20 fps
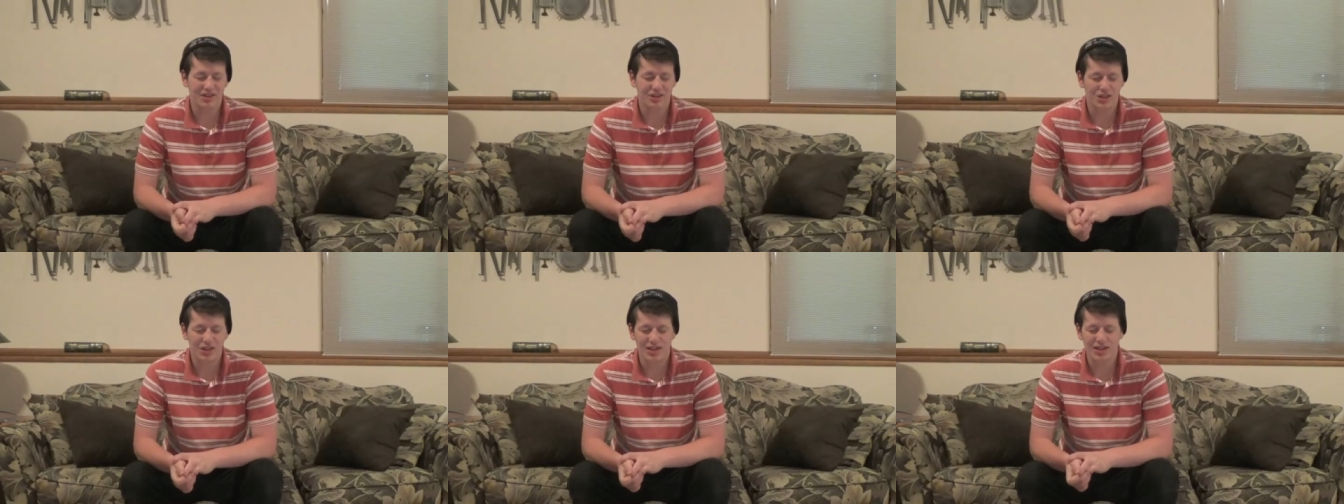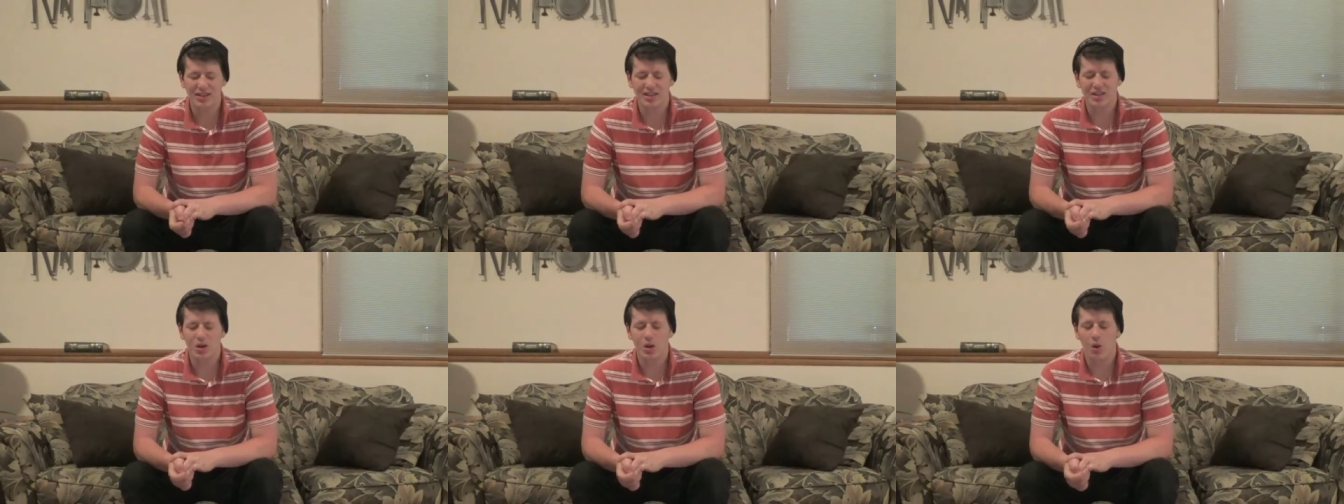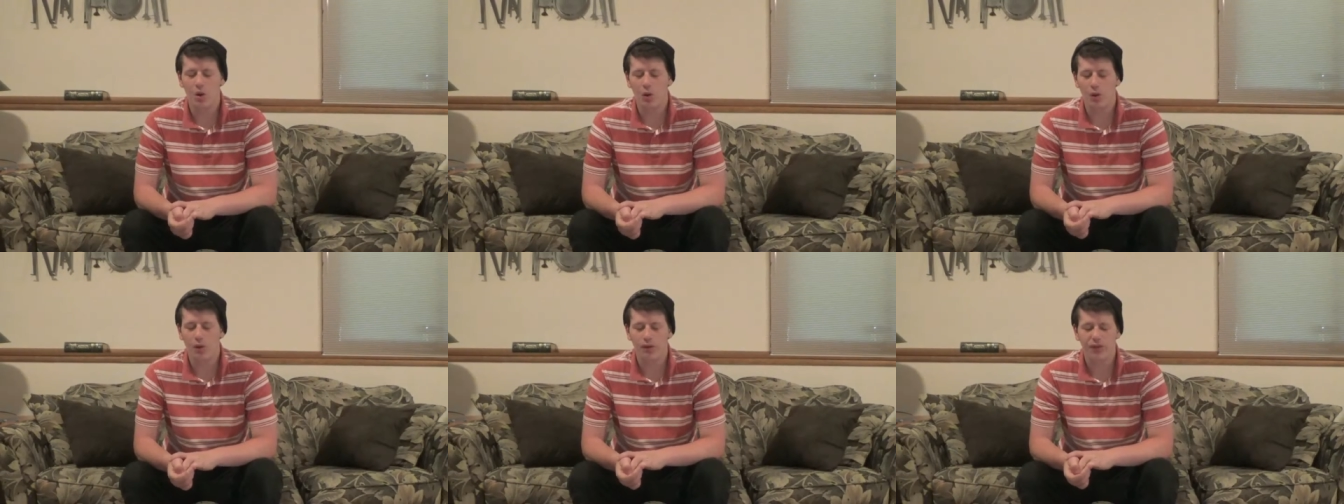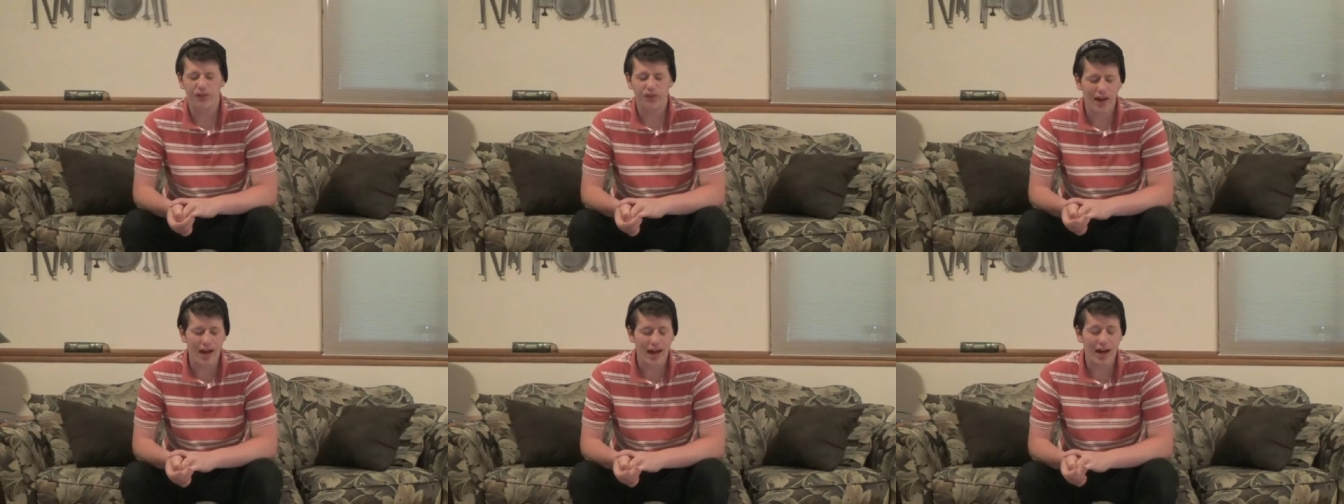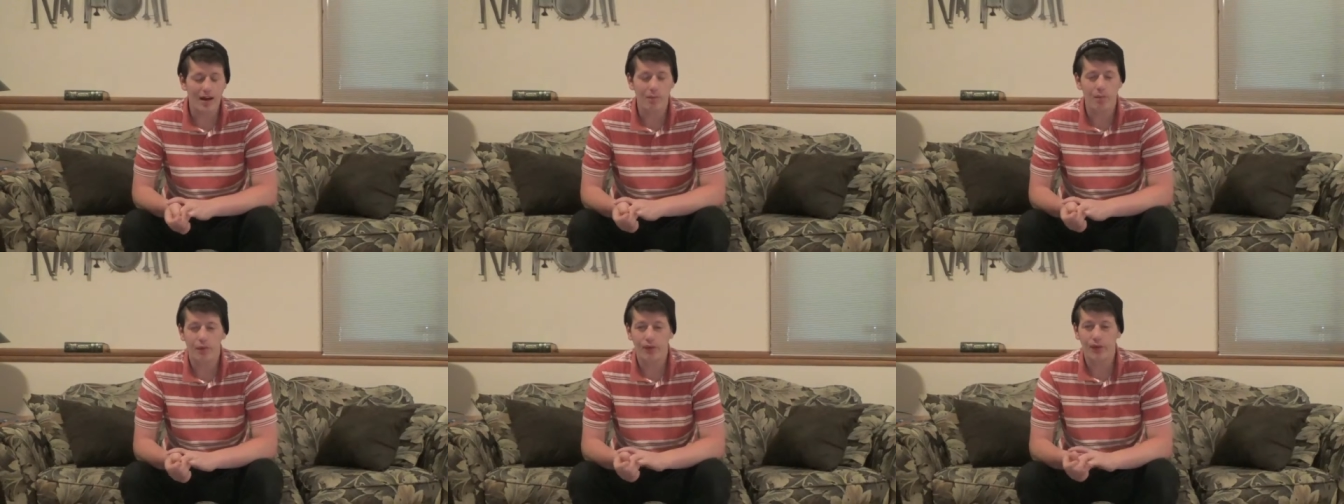Just the whole
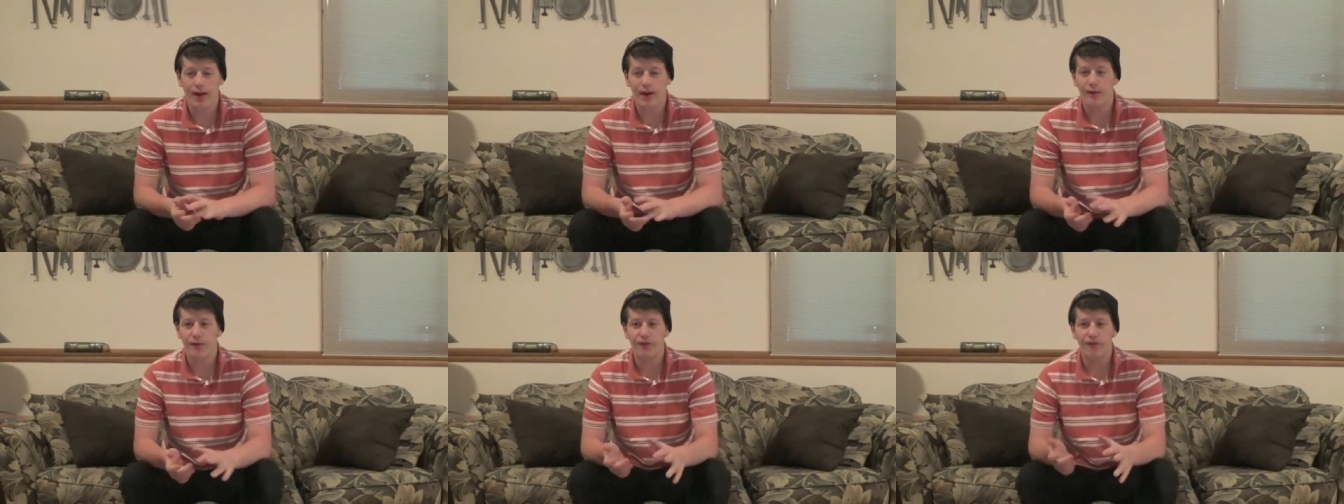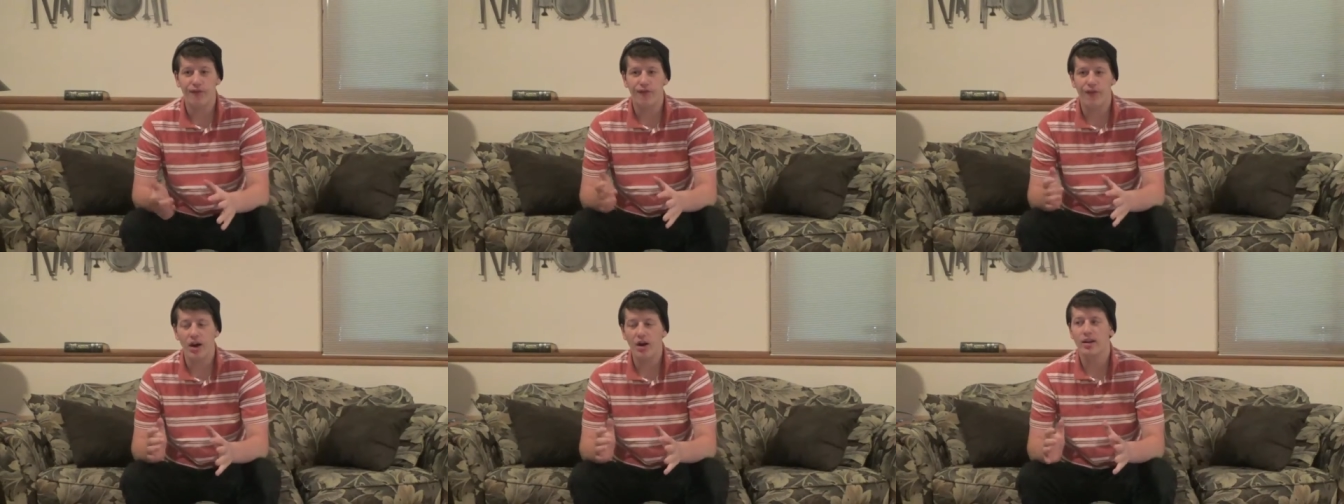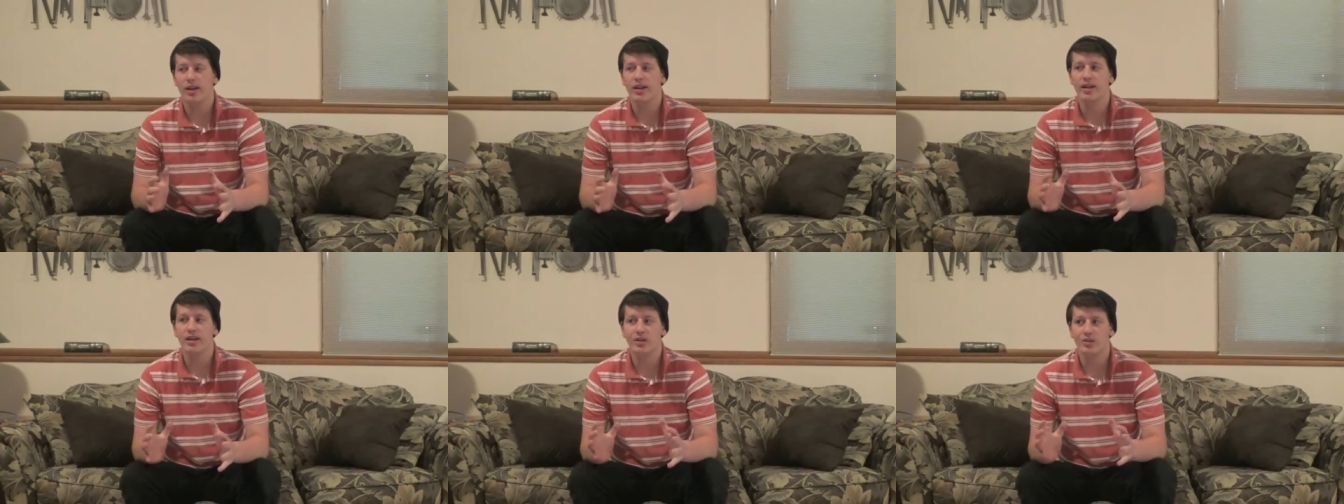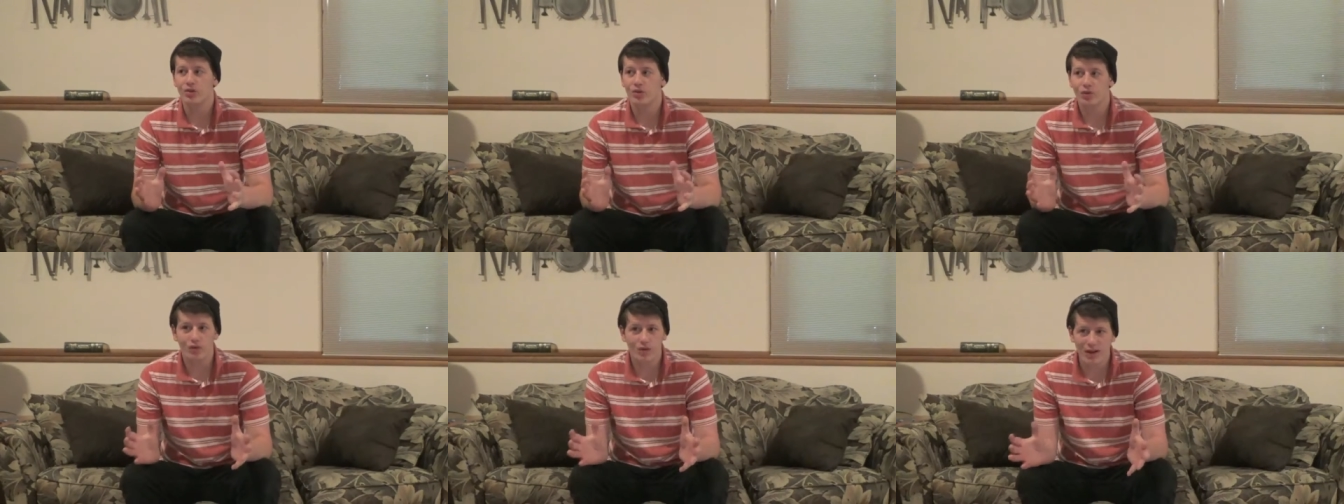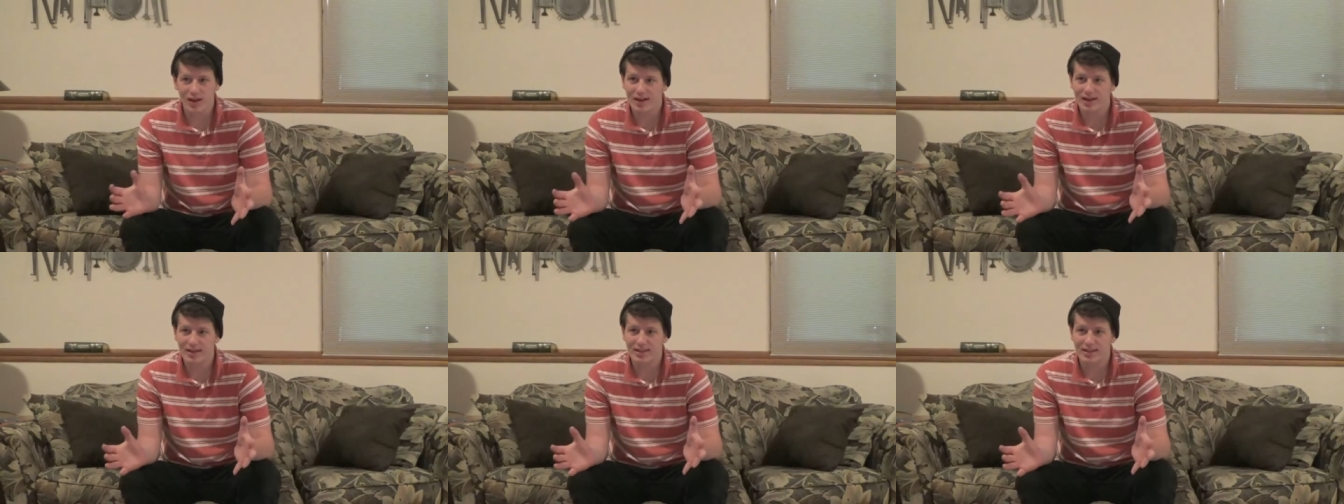vibe of how fucking
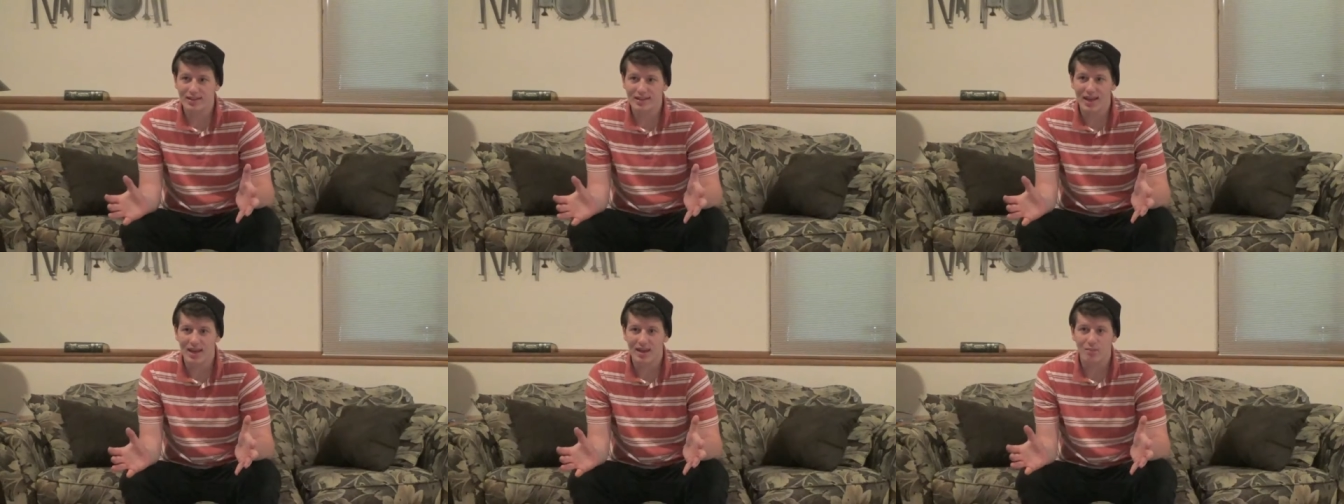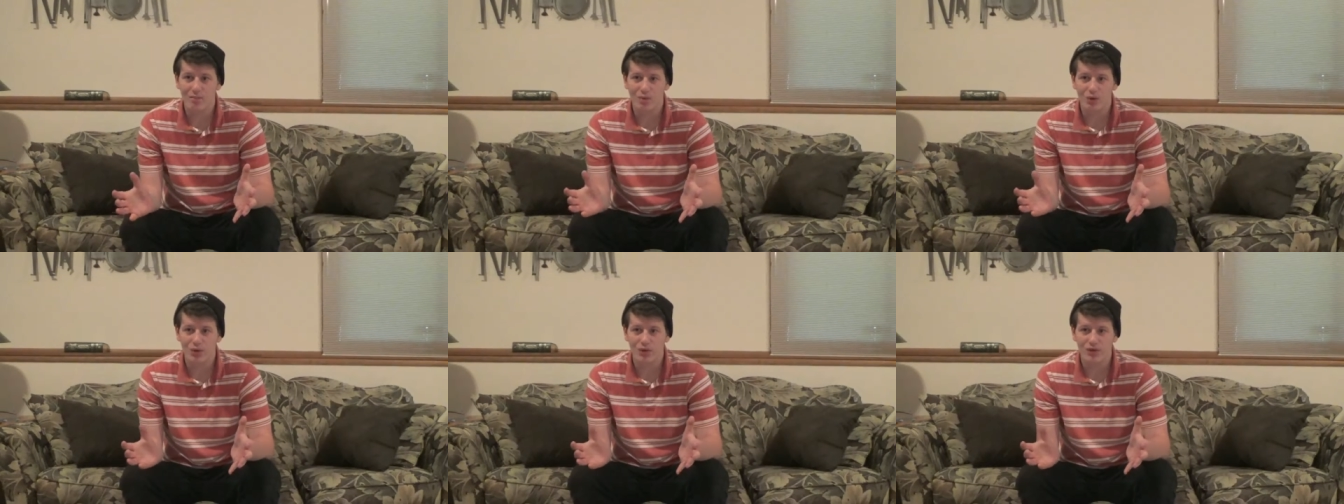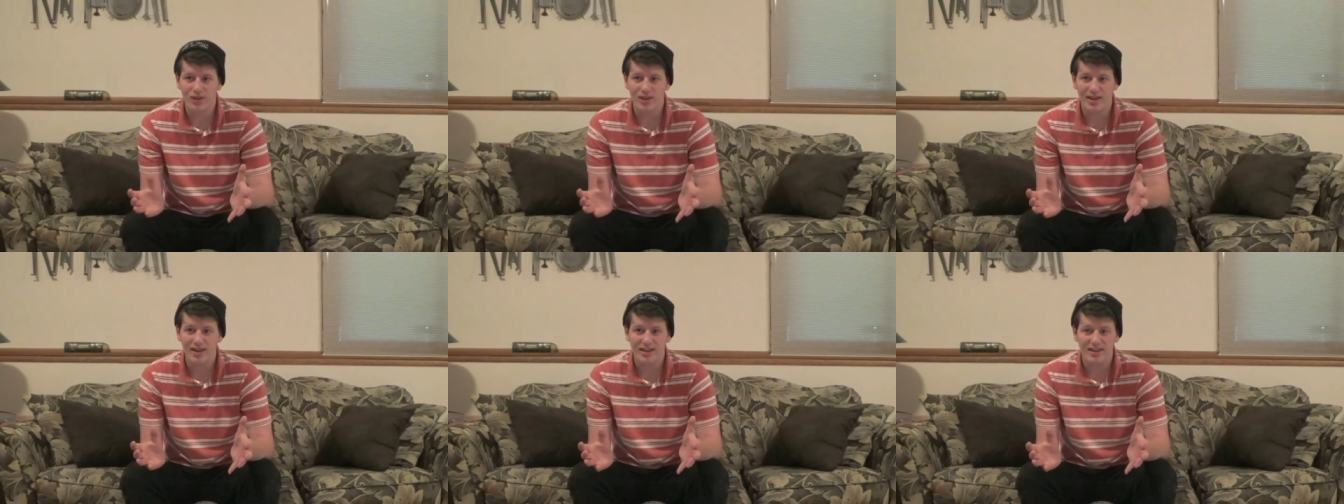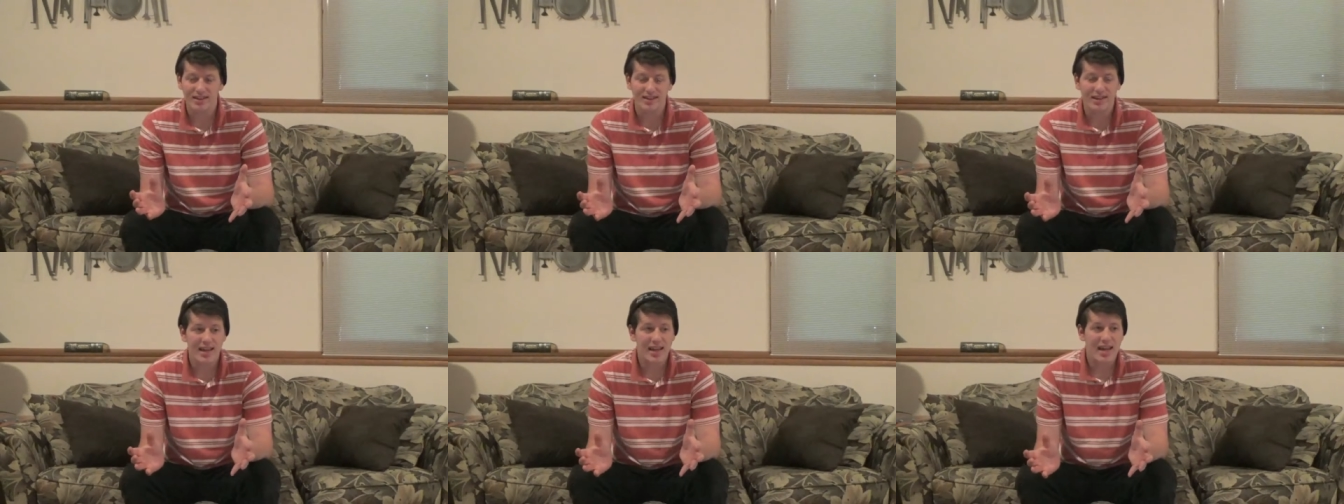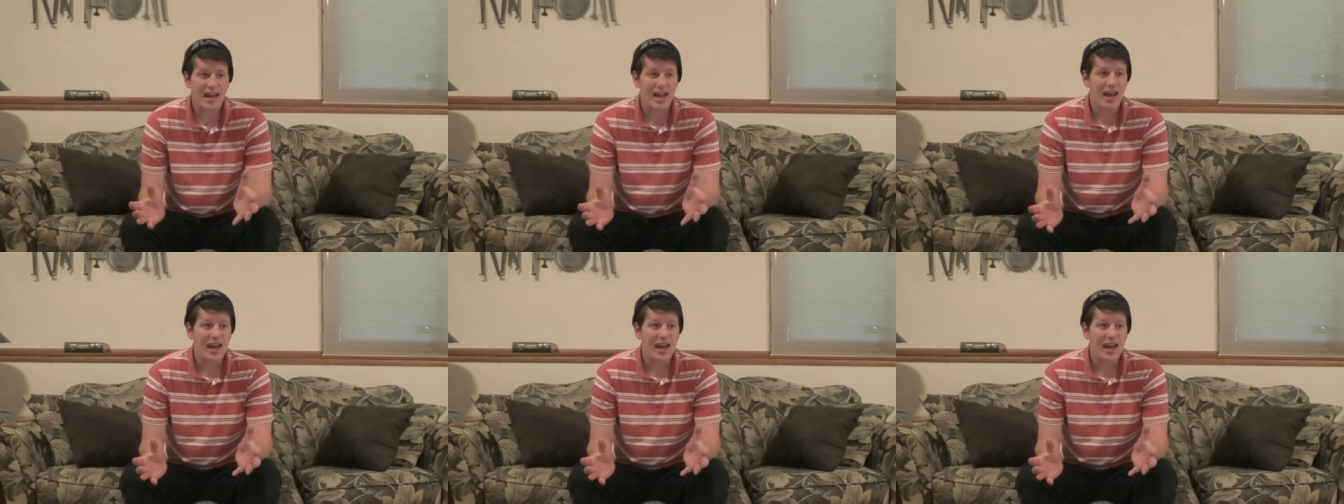crazy that movie is